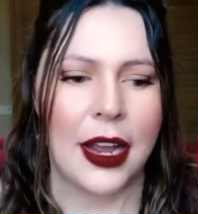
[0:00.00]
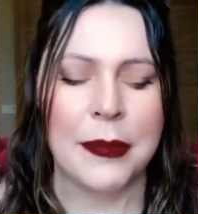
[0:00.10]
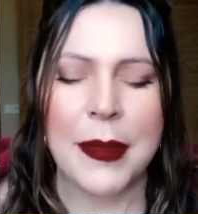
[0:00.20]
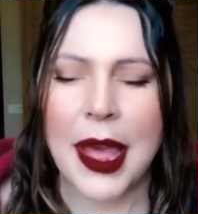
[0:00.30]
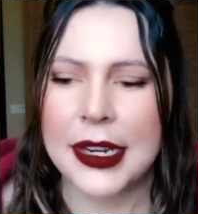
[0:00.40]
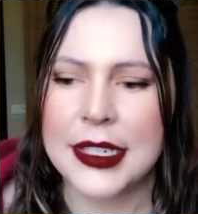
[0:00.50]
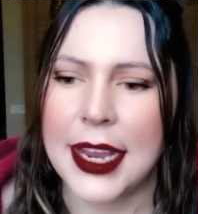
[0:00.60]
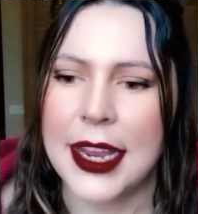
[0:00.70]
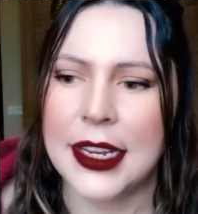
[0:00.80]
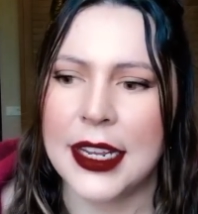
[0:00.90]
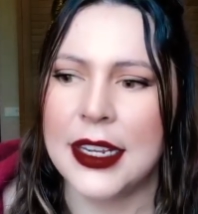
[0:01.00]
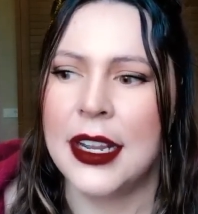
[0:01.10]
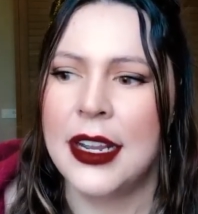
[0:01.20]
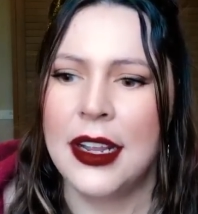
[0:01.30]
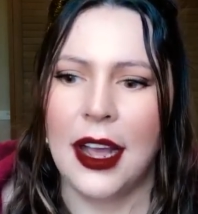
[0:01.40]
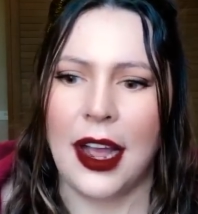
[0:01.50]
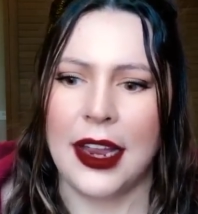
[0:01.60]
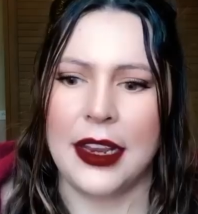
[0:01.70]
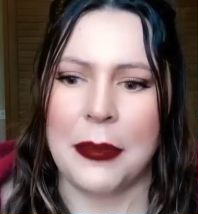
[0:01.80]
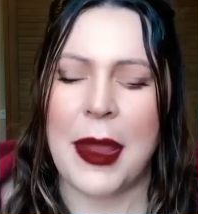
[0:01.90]
meditated,
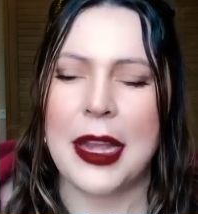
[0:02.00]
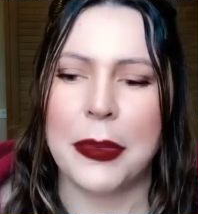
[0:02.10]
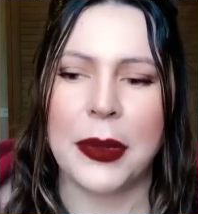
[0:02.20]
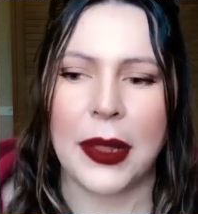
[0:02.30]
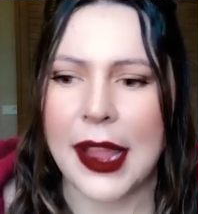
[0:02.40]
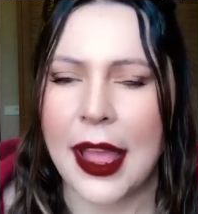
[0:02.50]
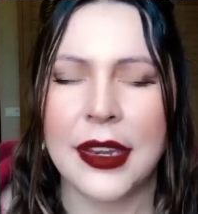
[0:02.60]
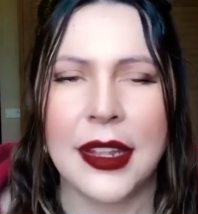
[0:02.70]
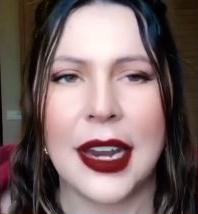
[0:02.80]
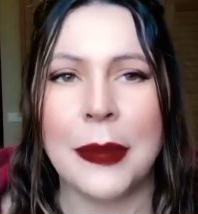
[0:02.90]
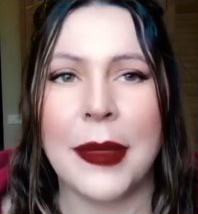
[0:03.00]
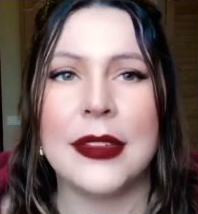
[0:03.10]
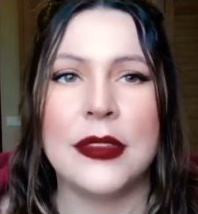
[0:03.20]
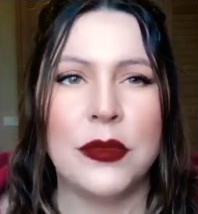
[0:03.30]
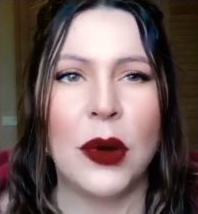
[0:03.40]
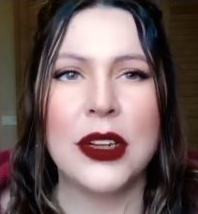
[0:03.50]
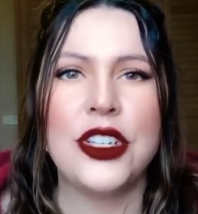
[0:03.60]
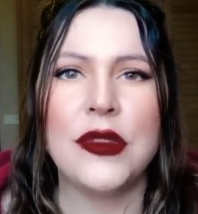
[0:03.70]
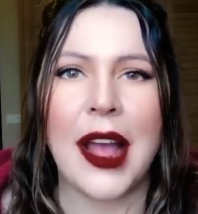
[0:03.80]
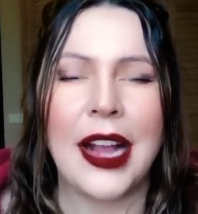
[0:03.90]
I made a plan. And I'm like, what did
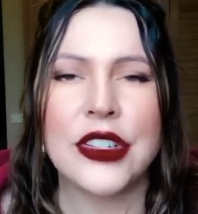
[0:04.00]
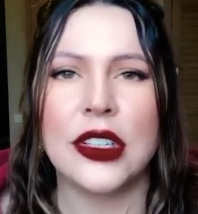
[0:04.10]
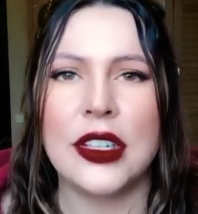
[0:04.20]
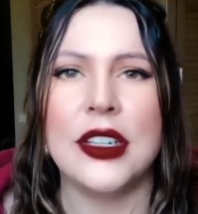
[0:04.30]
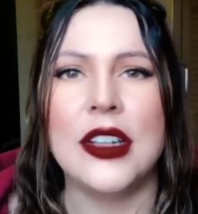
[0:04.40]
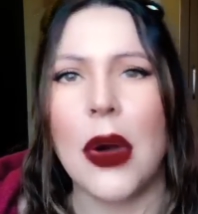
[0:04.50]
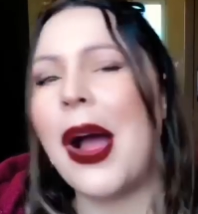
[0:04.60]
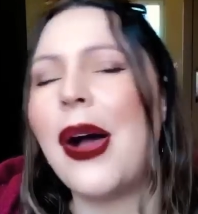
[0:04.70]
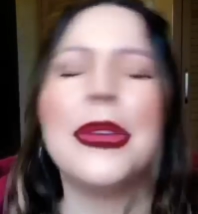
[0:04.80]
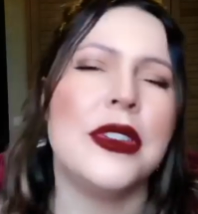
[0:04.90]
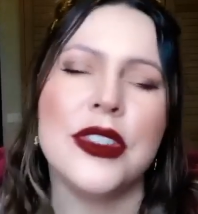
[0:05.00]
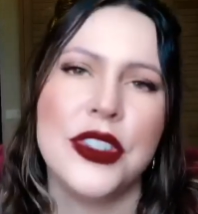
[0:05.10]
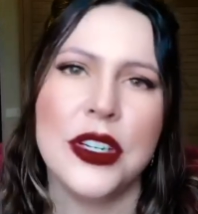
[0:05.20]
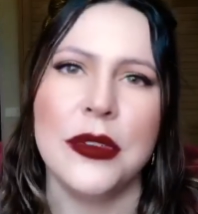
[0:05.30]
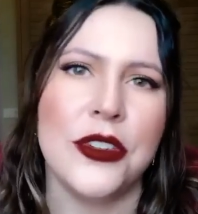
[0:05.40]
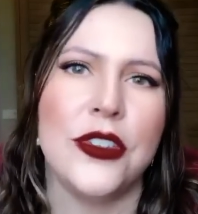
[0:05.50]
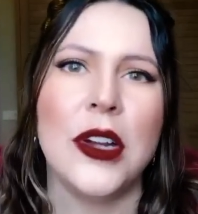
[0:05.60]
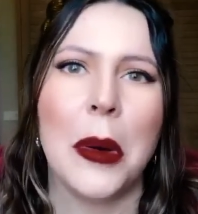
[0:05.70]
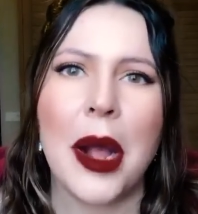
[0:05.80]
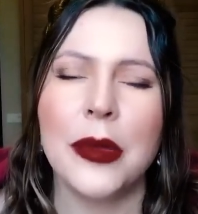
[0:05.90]
you actually go out and do? Did you
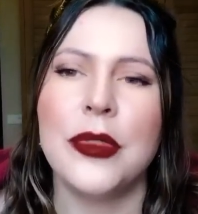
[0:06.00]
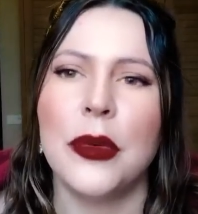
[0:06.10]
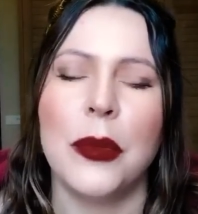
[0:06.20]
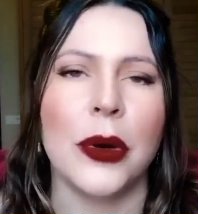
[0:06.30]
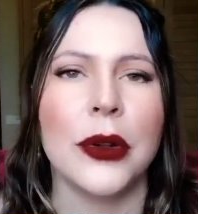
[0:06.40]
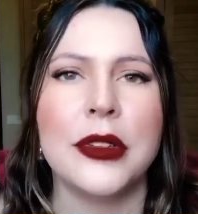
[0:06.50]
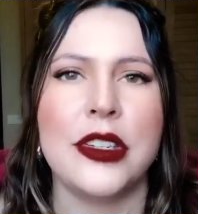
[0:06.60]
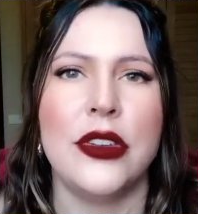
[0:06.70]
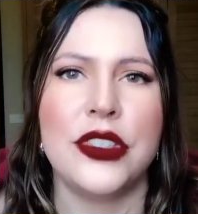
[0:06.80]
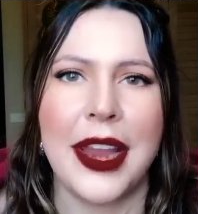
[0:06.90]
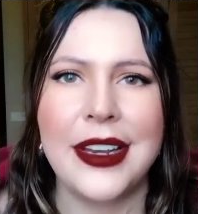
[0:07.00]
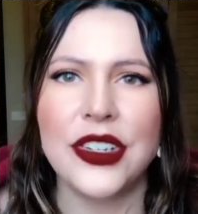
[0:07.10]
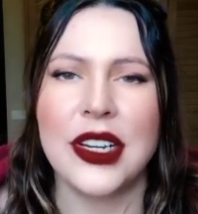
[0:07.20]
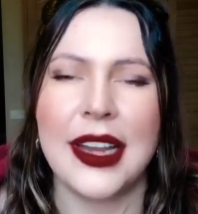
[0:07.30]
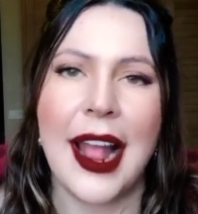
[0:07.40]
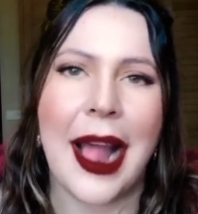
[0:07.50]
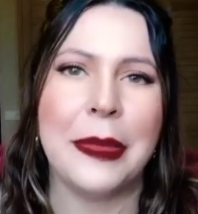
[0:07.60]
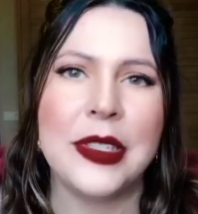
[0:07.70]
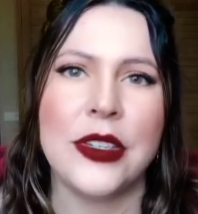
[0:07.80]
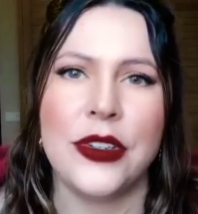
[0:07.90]
go out in the world? Did you change any
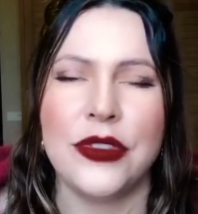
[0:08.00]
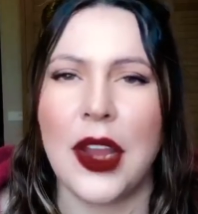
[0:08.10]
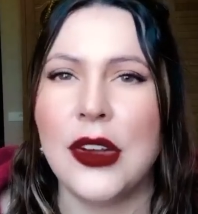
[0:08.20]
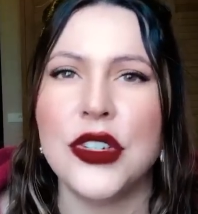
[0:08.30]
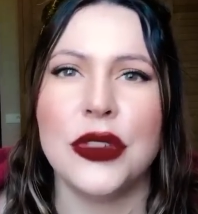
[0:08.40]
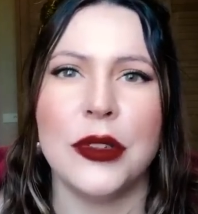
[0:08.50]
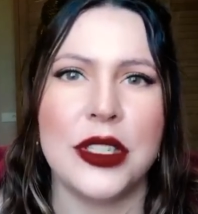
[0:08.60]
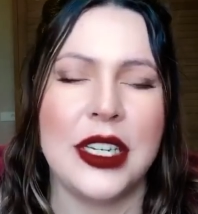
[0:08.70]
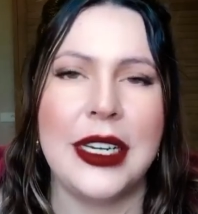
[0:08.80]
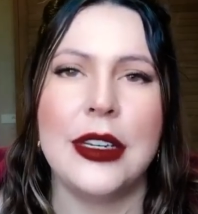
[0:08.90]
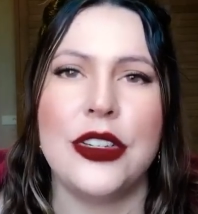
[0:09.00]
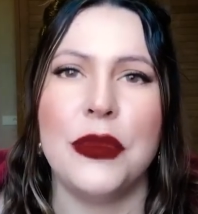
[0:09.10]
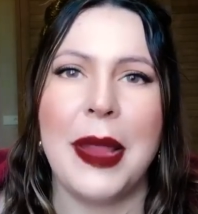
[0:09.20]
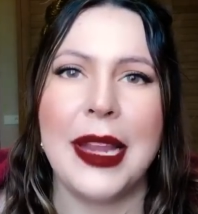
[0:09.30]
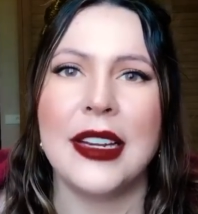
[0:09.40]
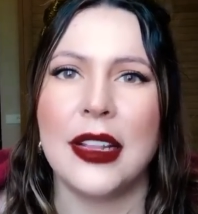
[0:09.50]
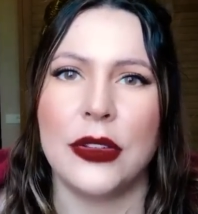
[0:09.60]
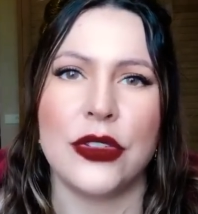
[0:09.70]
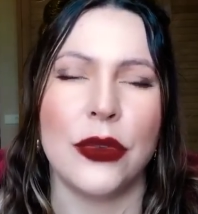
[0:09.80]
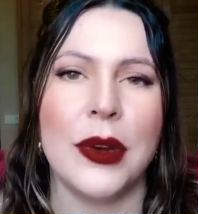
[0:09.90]
habits? Did you change your routine? Did you make
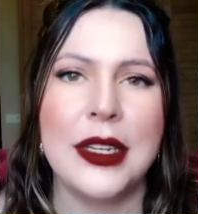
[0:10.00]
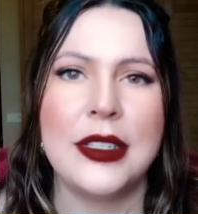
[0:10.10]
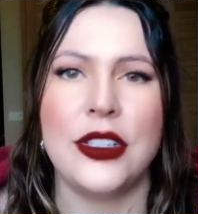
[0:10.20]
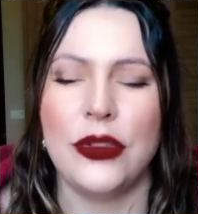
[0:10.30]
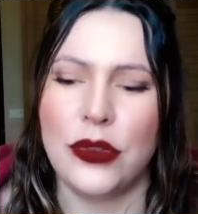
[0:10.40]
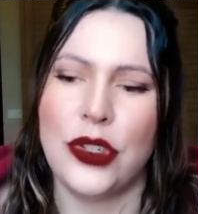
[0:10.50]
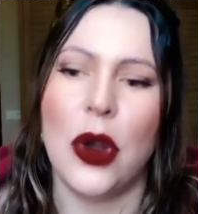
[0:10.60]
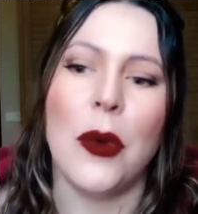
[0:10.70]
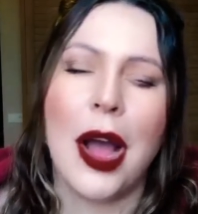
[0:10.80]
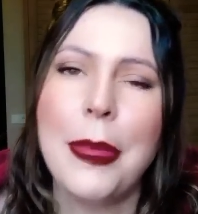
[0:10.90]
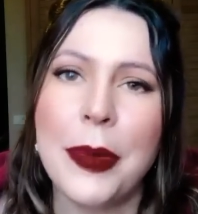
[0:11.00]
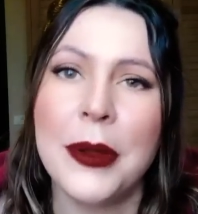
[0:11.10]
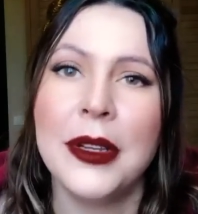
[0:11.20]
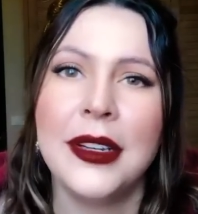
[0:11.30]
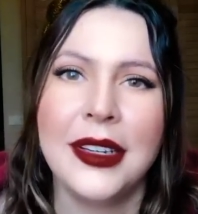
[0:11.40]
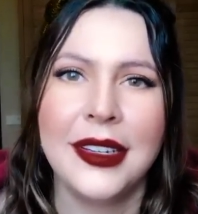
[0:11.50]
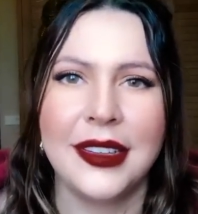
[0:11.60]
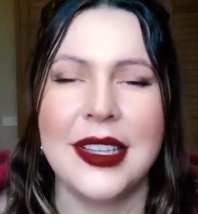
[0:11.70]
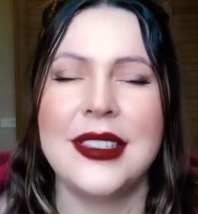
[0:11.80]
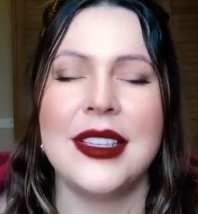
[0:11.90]
another choice? Did you show up?
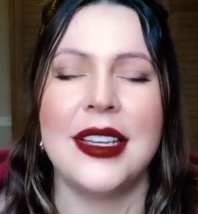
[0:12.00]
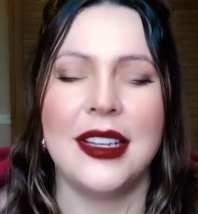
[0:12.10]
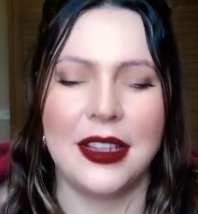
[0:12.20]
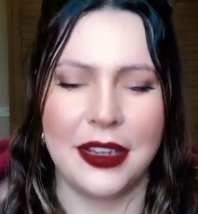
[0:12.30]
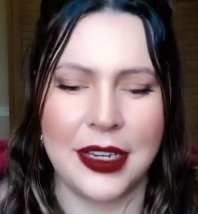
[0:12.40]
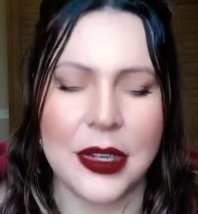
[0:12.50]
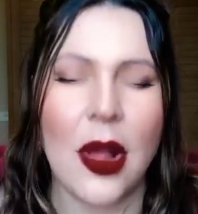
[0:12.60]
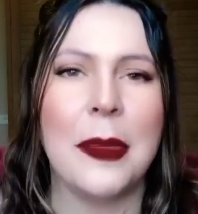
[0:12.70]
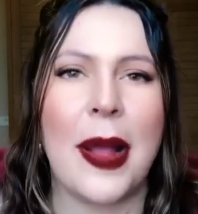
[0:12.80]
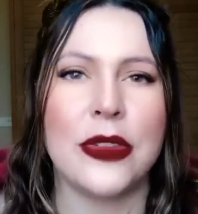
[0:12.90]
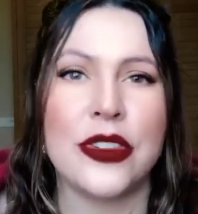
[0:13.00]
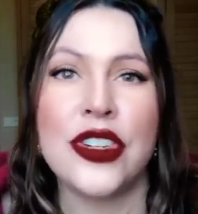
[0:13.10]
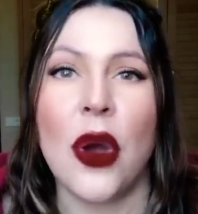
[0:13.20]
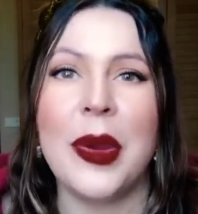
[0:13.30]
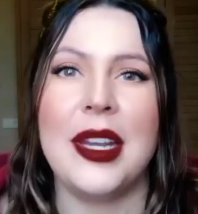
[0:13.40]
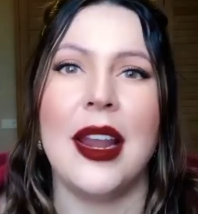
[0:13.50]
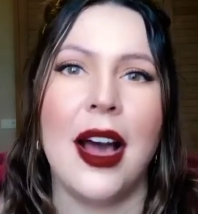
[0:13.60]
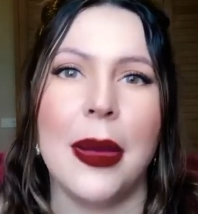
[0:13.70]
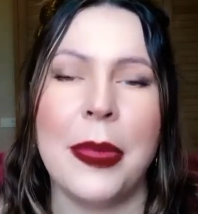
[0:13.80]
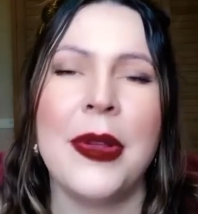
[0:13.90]
This is all about showing
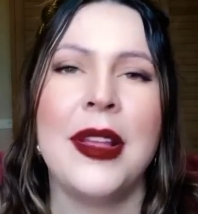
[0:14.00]
up,